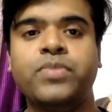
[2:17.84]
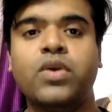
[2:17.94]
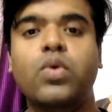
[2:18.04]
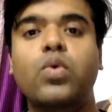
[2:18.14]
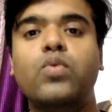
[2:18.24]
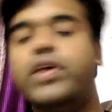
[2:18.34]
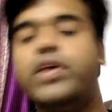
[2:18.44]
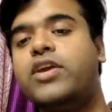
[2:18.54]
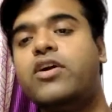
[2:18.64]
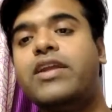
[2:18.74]
who were
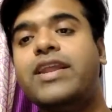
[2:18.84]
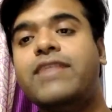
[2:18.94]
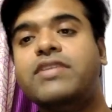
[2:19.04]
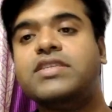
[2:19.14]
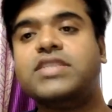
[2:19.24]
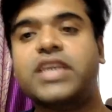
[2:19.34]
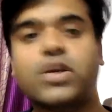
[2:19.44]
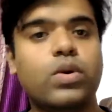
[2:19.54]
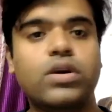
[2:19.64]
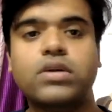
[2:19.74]
your relevant
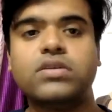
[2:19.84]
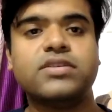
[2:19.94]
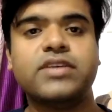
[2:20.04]
stakeholders.